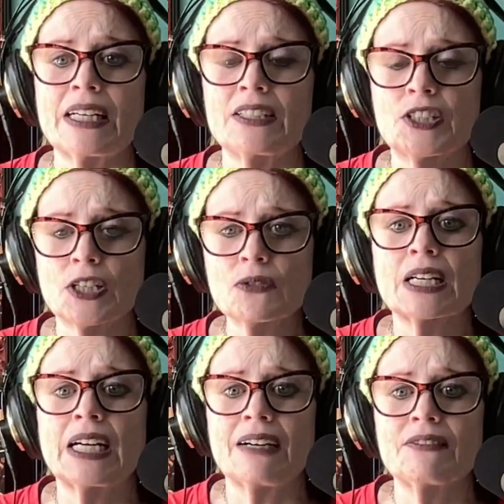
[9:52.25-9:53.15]
and don't
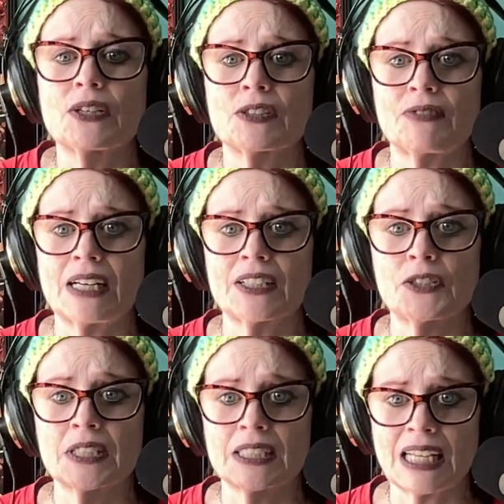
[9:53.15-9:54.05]
have those
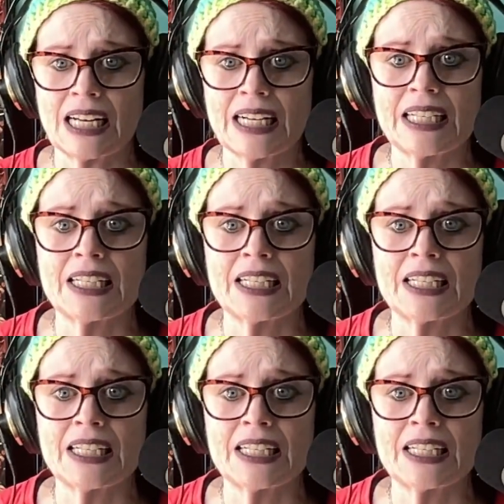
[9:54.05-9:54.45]
values in line,